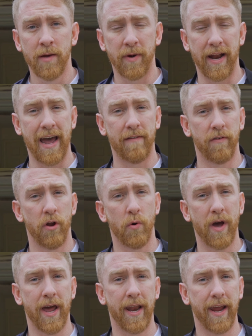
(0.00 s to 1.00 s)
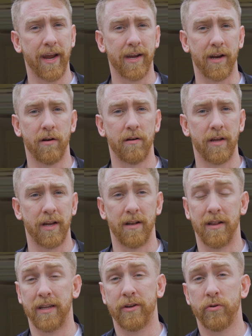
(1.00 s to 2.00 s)
but have no headache
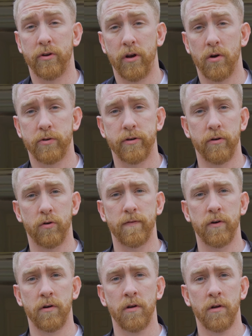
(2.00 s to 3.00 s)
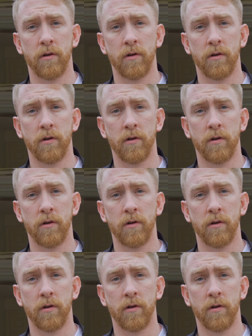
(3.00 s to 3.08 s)
and little to no turnover?